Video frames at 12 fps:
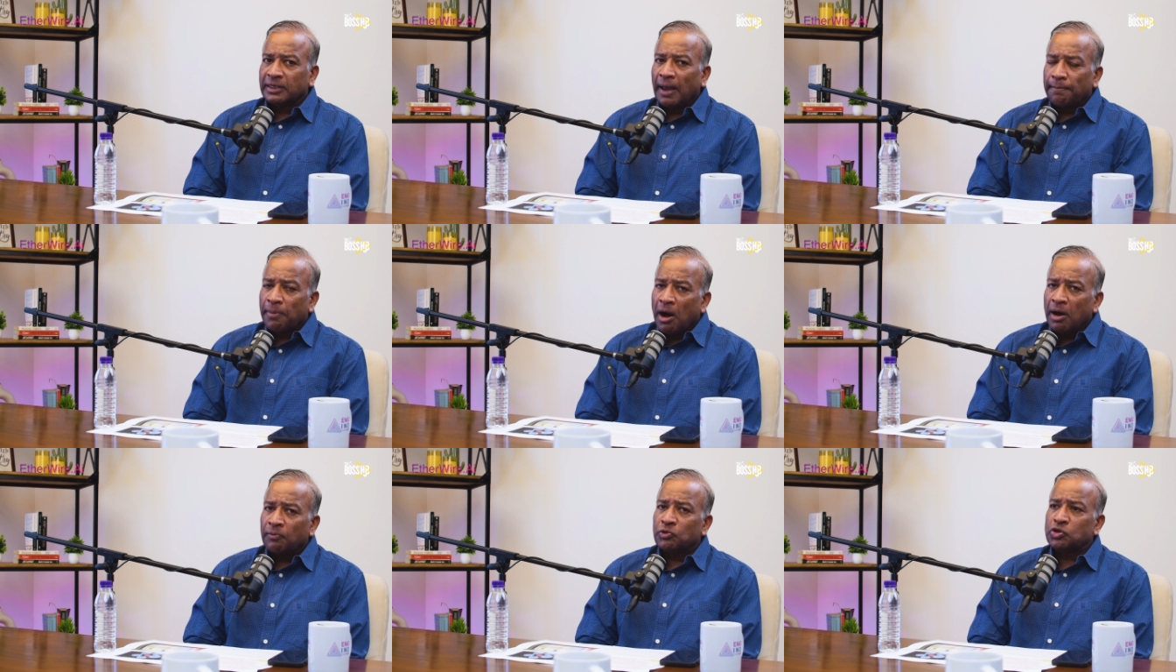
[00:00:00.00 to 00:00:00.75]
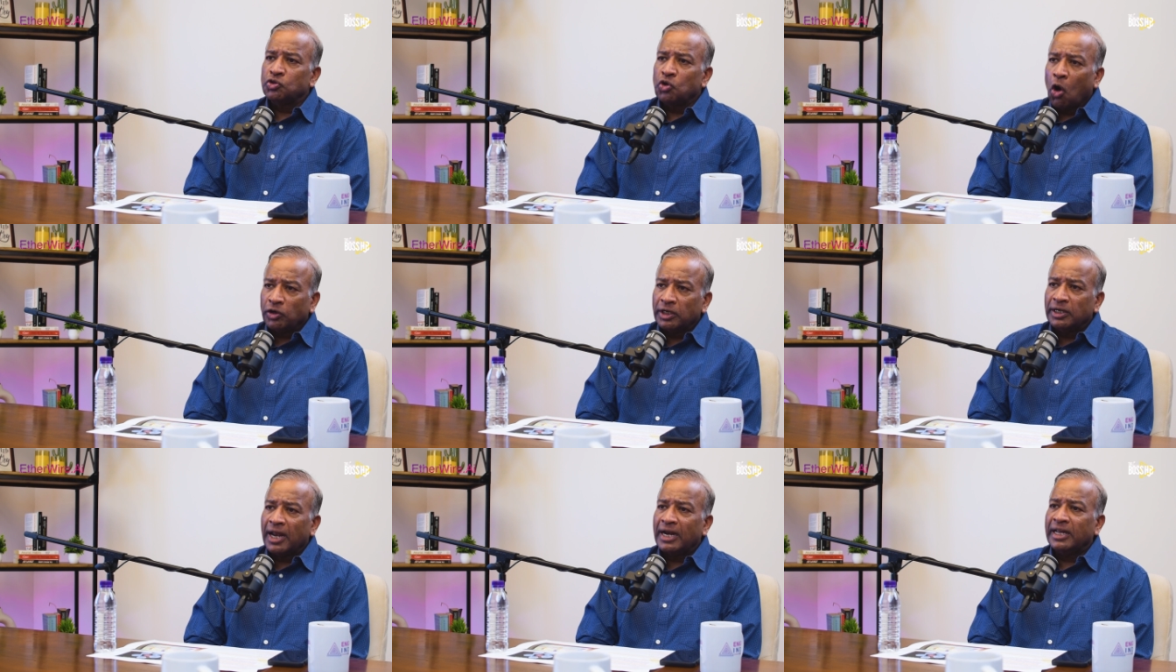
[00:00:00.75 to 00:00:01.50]
their power was not
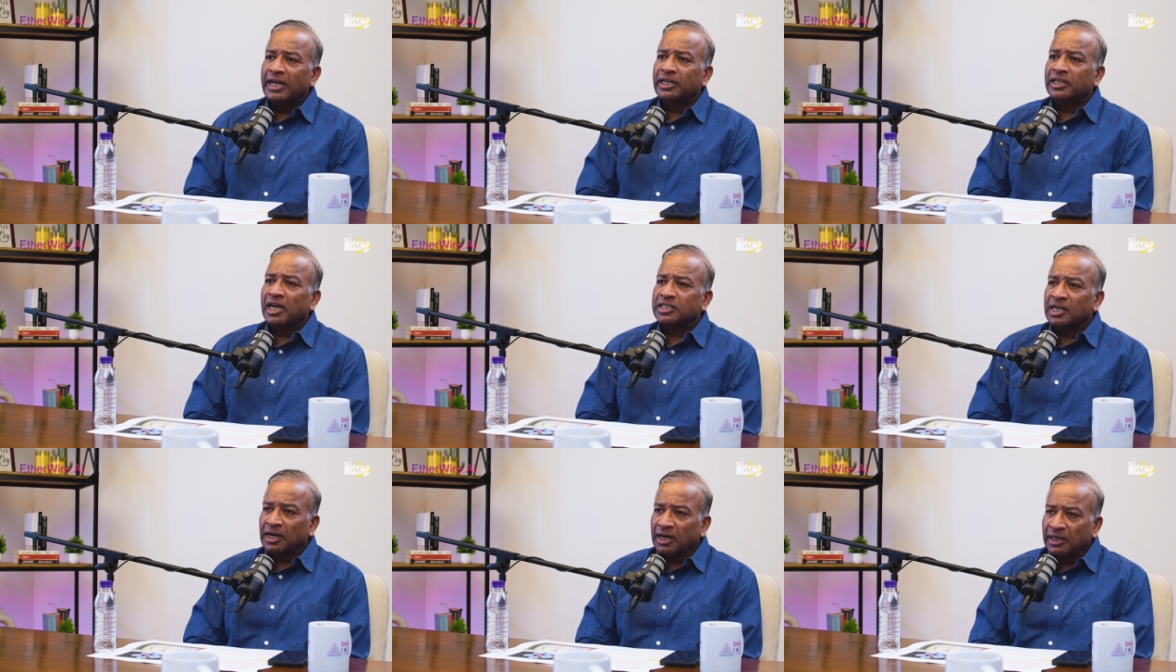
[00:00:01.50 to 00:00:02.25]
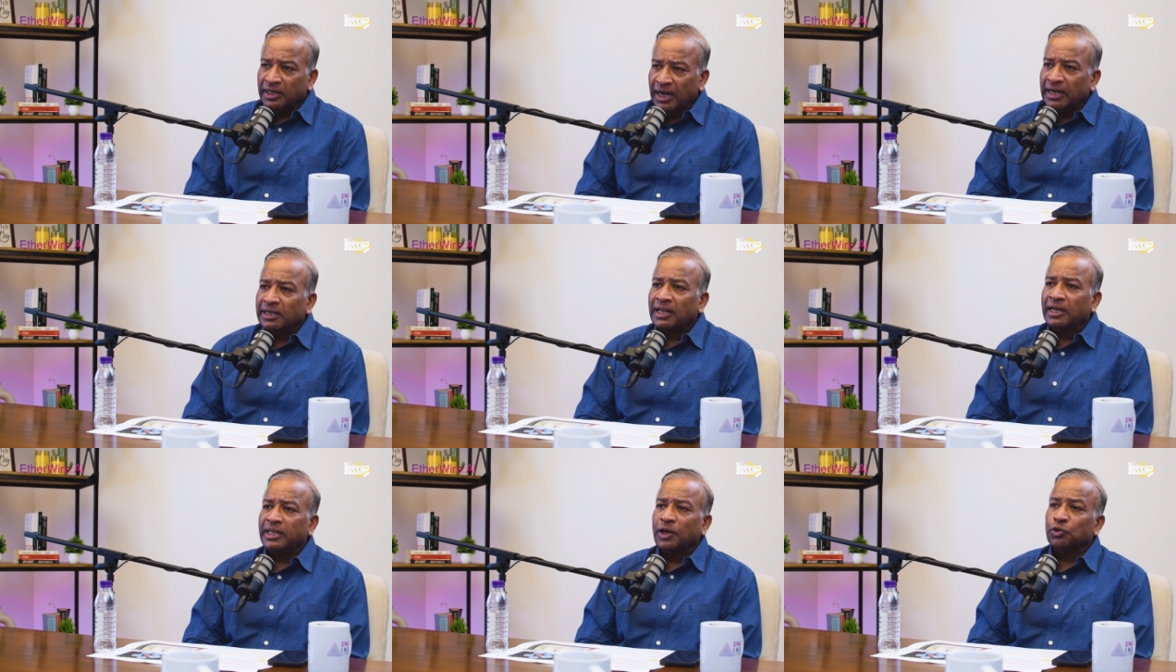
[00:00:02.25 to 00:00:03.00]
in getting international content hmm.
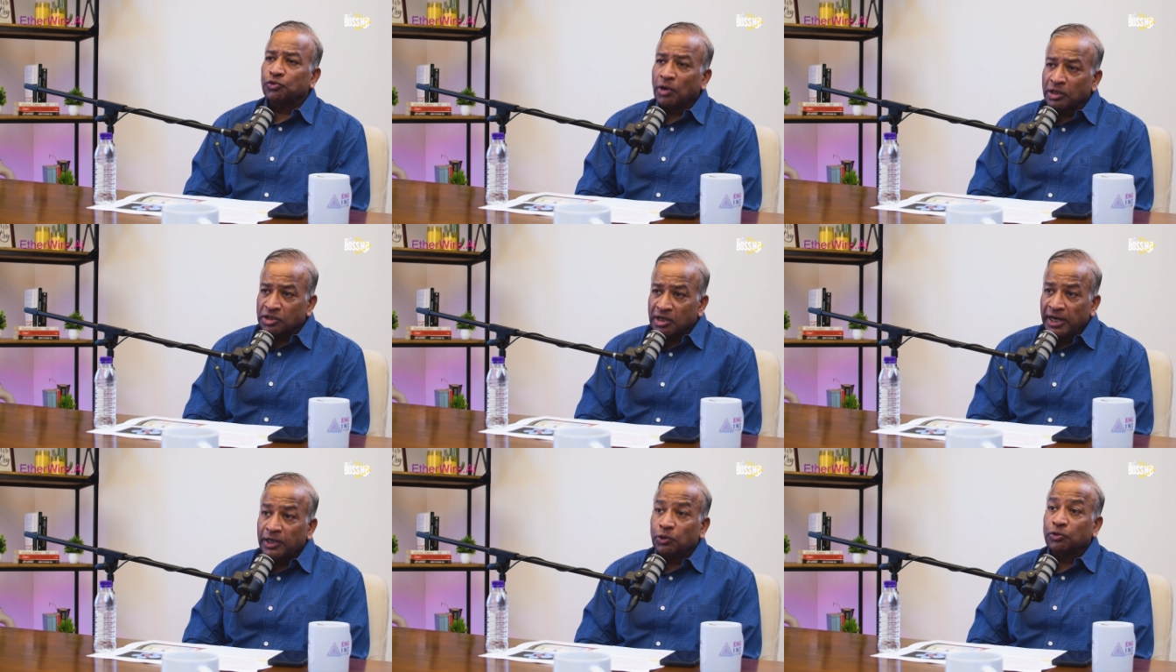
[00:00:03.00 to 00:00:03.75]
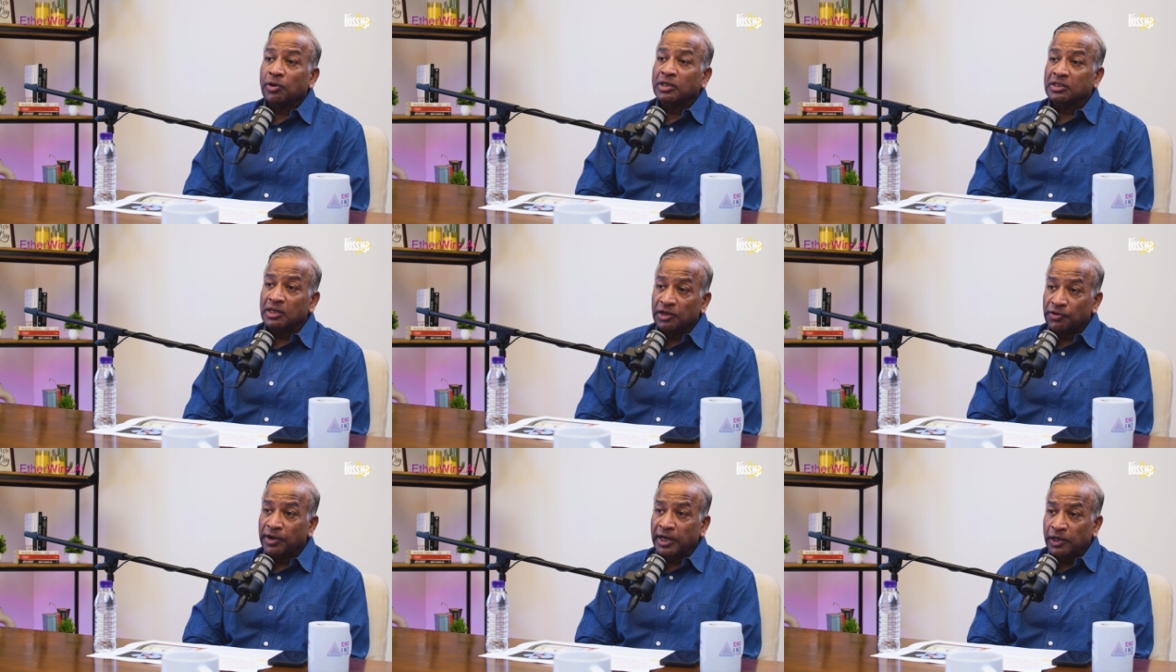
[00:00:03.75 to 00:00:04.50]
that they could translate or
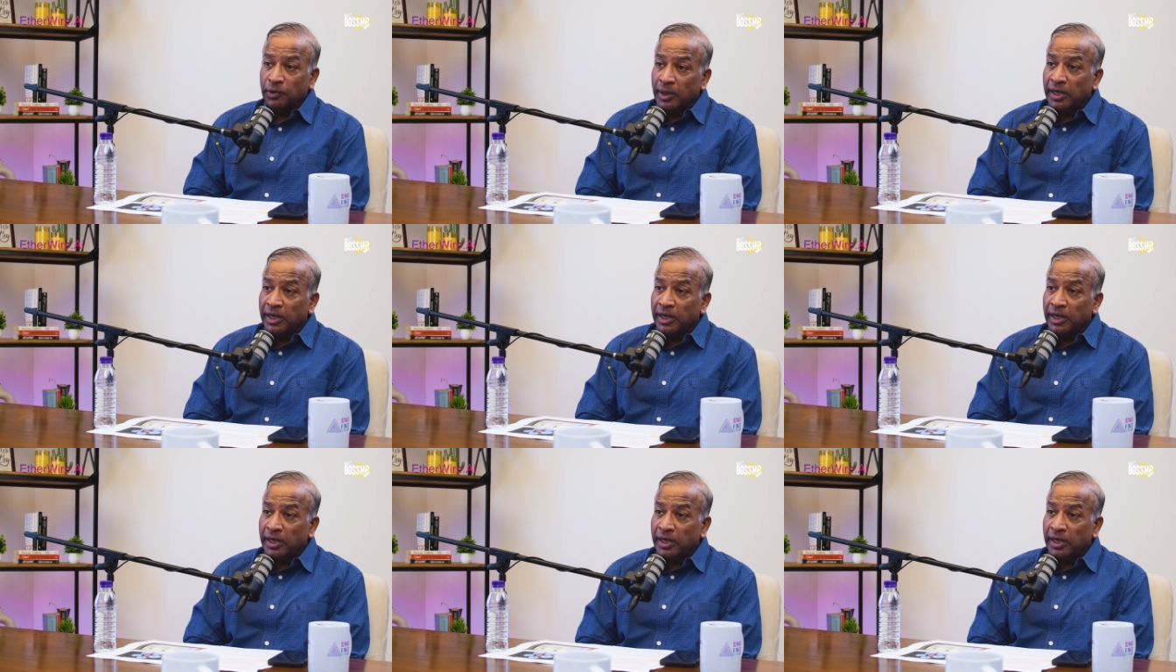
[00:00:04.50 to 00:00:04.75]
transliterate into